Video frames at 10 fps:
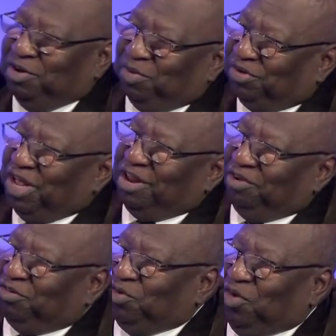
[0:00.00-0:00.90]
you were telling
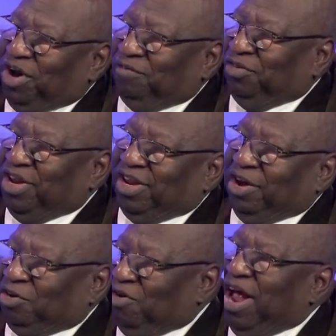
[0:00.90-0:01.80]
the story of sitting
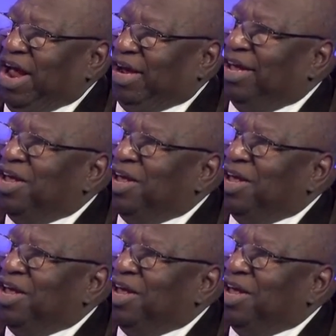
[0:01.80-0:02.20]
there crying